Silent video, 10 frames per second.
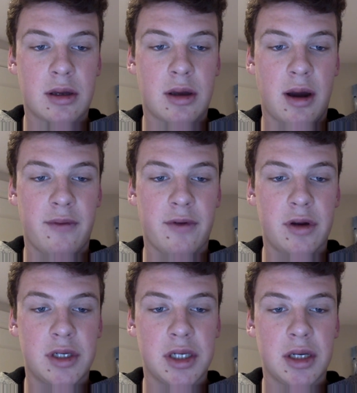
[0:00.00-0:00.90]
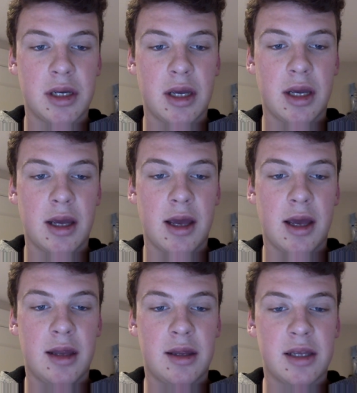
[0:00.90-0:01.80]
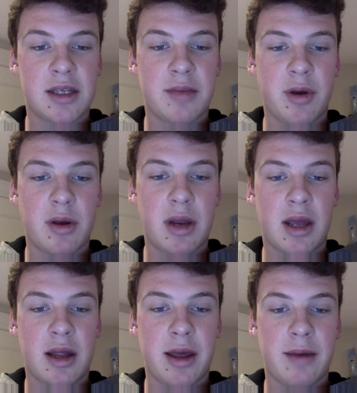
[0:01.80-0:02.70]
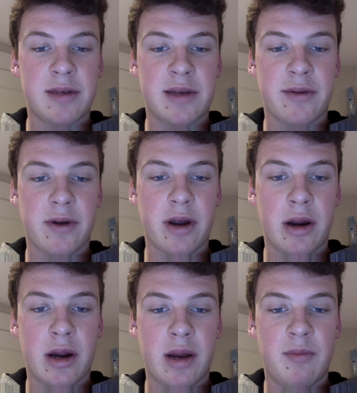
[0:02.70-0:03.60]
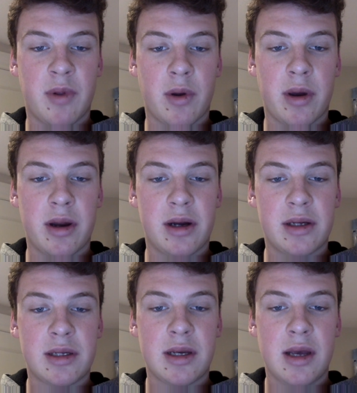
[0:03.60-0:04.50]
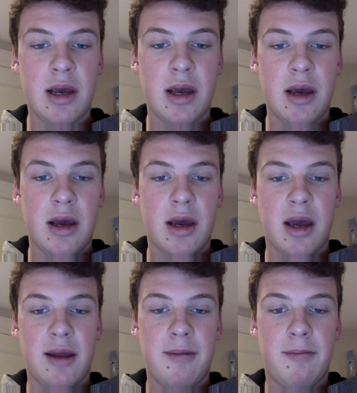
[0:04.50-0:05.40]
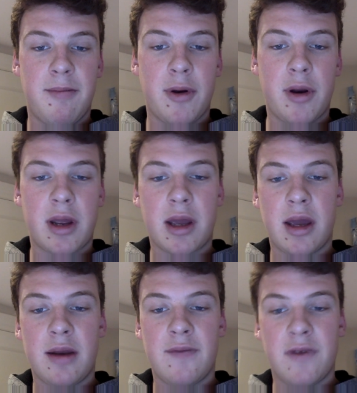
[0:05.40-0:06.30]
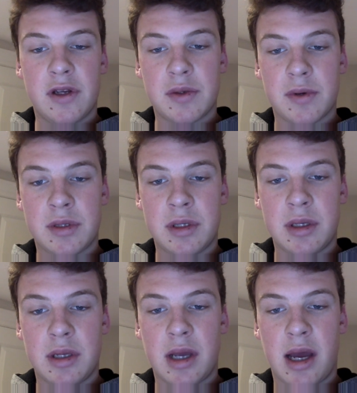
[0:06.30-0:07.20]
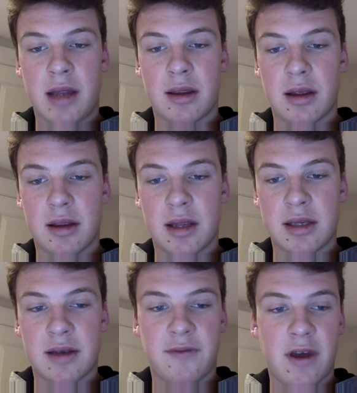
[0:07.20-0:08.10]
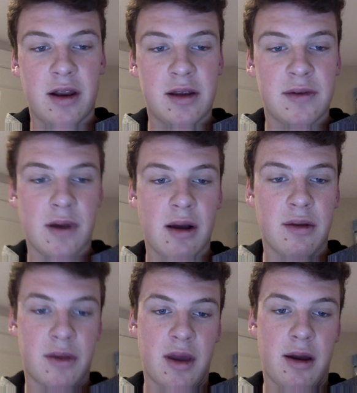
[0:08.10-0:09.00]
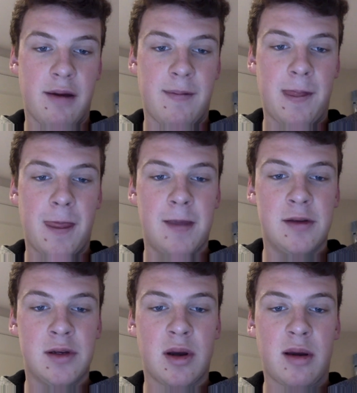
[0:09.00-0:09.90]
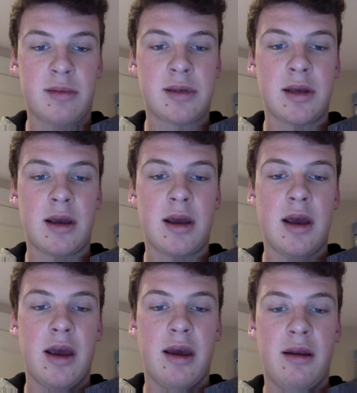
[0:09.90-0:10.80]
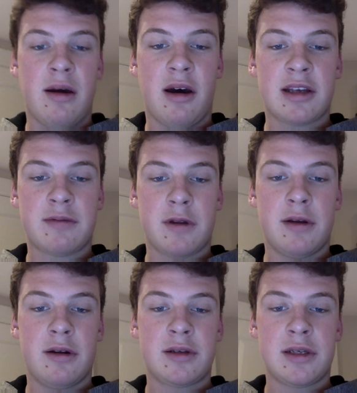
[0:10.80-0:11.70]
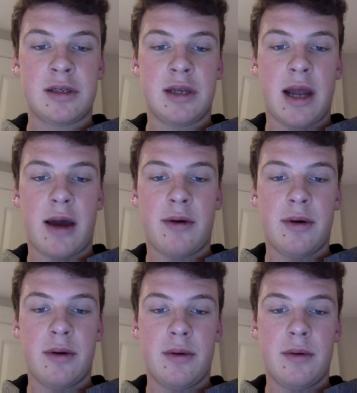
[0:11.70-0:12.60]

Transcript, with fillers: coverage and disability claims for employers and putting individuals at the disadvantage for health care and jobs. In hospital, nurses now